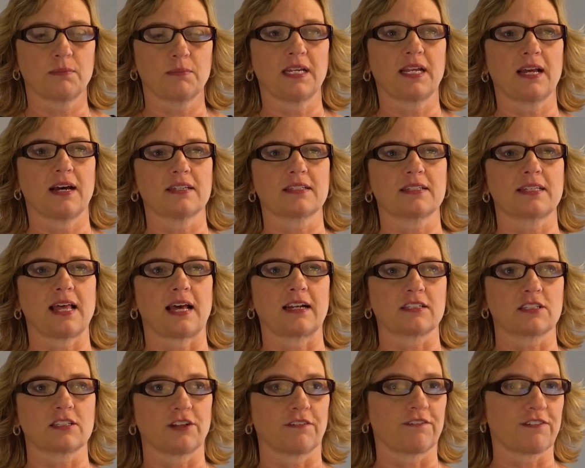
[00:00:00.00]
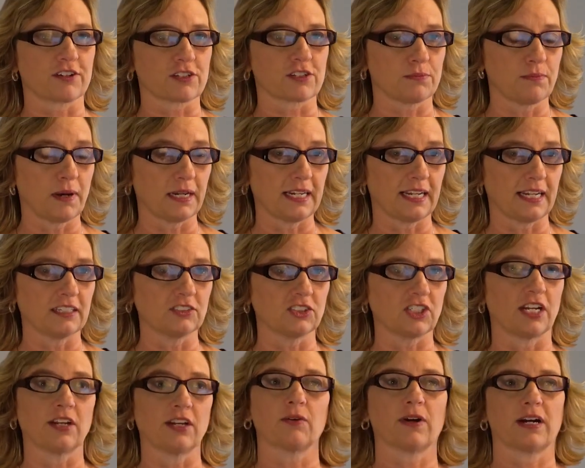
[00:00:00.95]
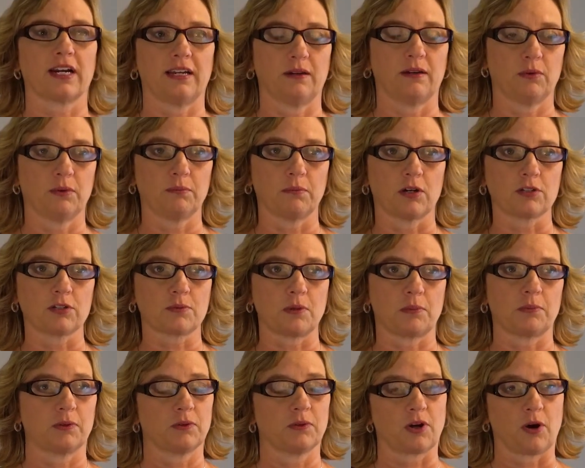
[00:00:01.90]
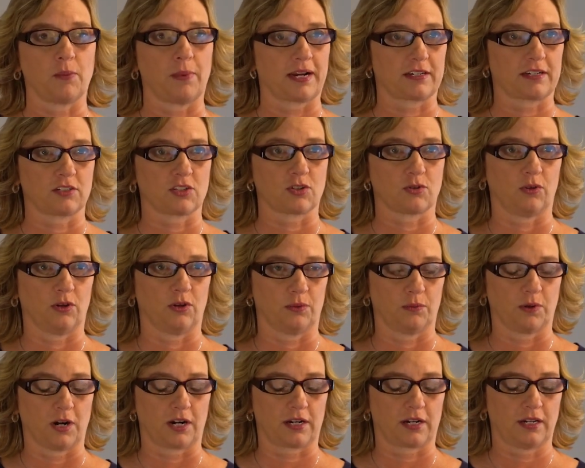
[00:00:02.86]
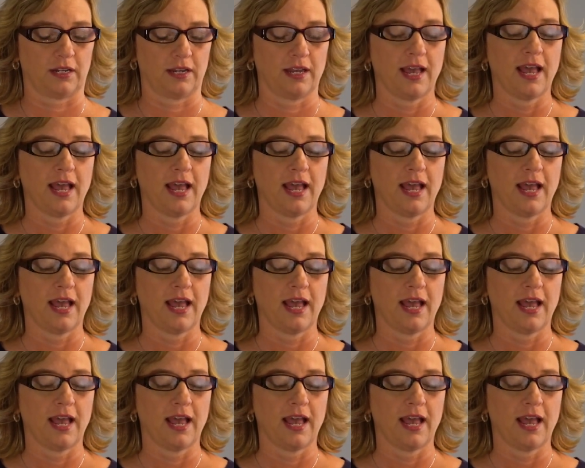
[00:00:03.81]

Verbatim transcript: because that is the first Monday in January and when most people will go back to school and work.